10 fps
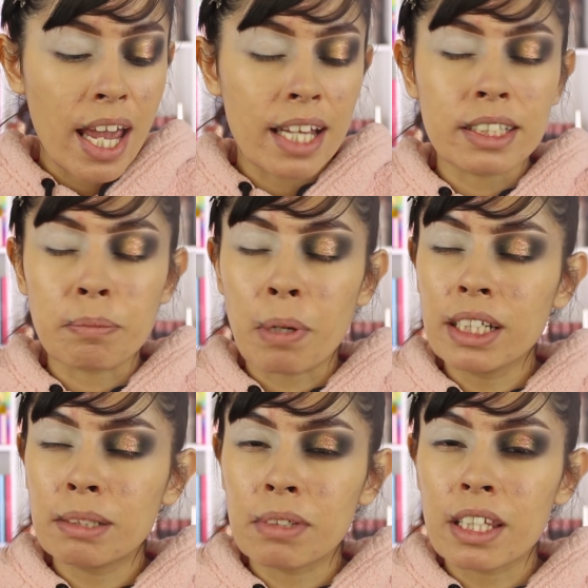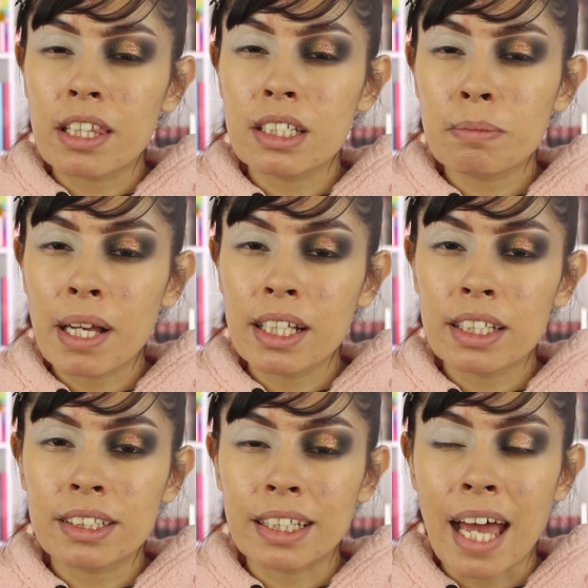and surprisingly this
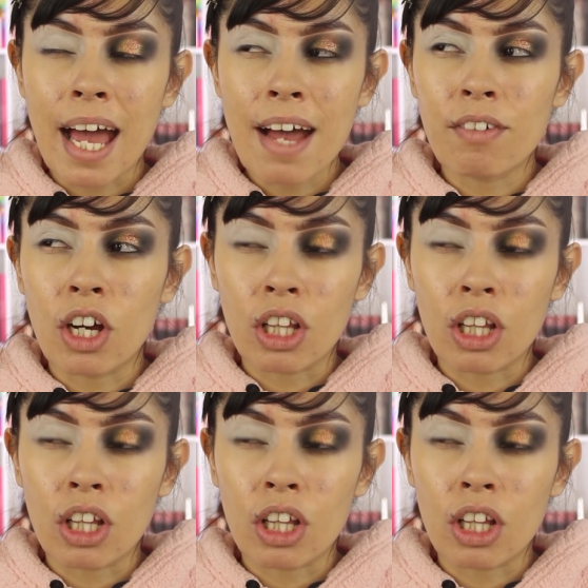palette doesn't have